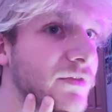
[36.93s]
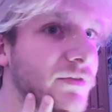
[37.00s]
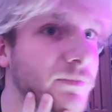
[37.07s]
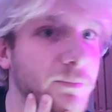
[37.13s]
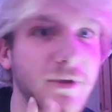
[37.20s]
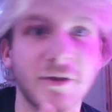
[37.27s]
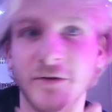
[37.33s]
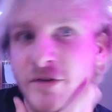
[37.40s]
the
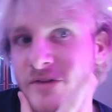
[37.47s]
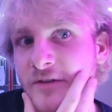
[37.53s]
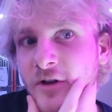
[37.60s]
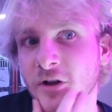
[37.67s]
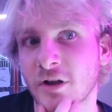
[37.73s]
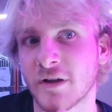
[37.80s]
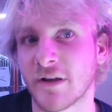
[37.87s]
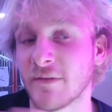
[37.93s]
beard is
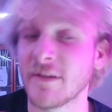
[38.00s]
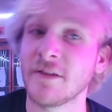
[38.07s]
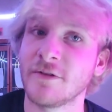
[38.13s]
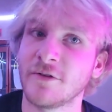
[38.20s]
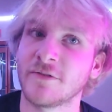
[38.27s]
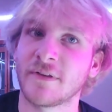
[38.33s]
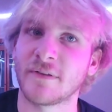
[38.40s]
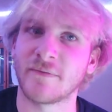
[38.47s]
gone. I think you
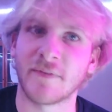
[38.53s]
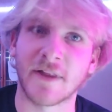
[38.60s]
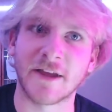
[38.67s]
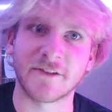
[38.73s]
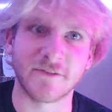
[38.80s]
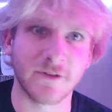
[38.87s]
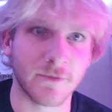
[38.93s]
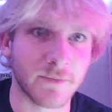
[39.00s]
noticed that in the
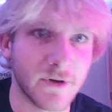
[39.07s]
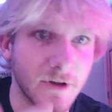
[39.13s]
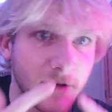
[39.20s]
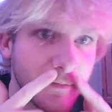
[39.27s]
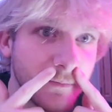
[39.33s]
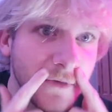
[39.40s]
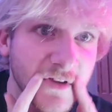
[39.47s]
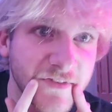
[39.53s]
last video, probably.
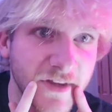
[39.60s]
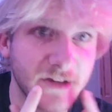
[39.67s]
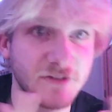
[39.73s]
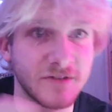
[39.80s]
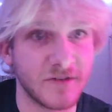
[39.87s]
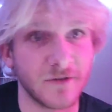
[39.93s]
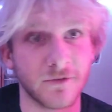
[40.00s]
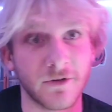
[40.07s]
Mustache
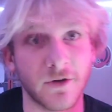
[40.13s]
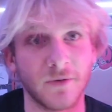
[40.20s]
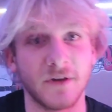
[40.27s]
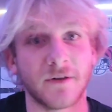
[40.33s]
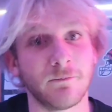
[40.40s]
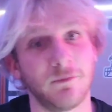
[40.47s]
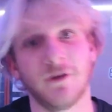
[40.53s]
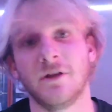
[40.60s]
is still growing
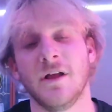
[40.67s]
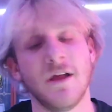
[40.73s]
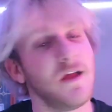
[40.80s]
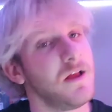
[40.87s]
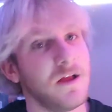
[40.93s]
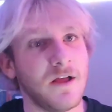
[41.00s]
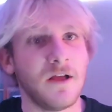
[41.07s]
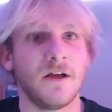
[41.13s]
in, but
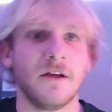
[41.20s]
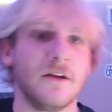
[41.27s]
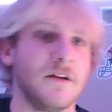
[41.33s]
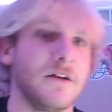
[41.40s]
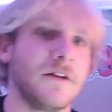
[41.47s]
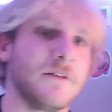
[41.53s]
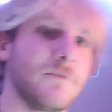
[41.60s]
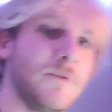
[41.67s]

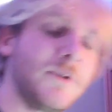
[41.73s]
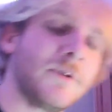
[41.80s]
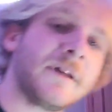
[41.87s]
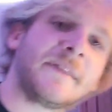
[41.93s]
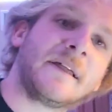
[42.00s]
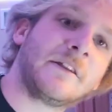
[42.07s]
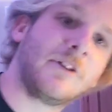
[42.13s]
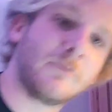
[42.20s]
we don't
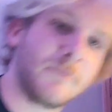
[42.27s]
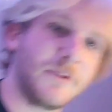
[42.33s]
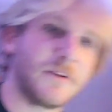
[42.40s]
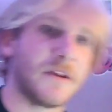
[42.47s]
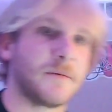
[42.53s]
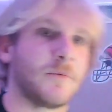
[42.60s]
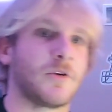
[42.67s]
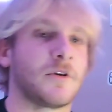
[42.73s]
got that long beard
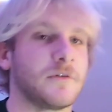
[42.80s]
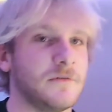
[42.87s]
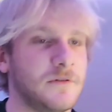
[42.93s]
anymore.